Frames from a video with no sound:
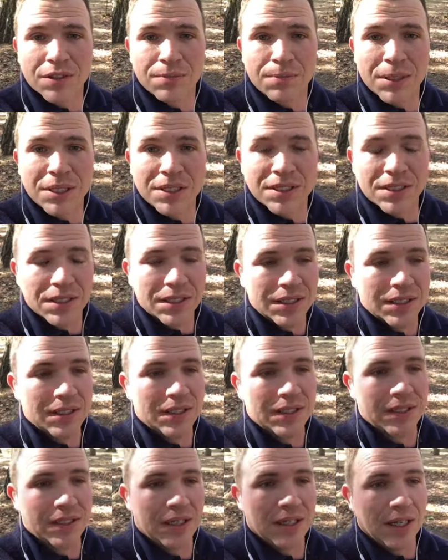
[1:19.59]

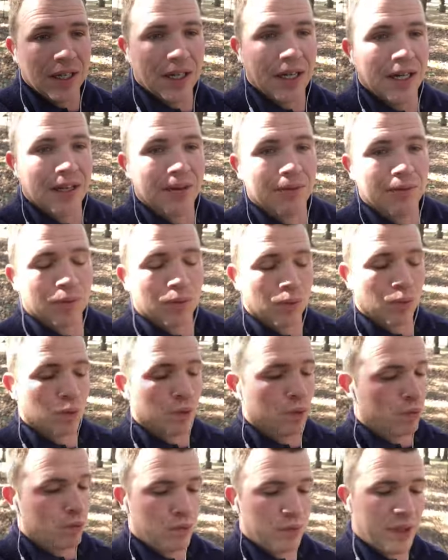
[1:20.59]
businesses
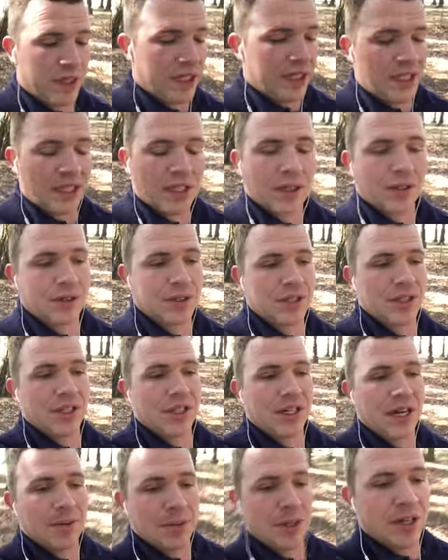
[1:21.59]
really close to the
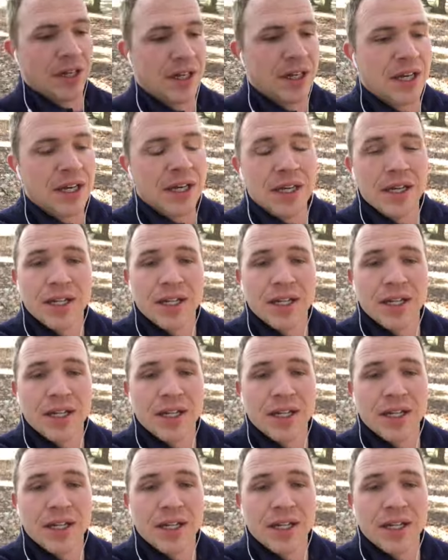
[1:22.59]
neighborhood.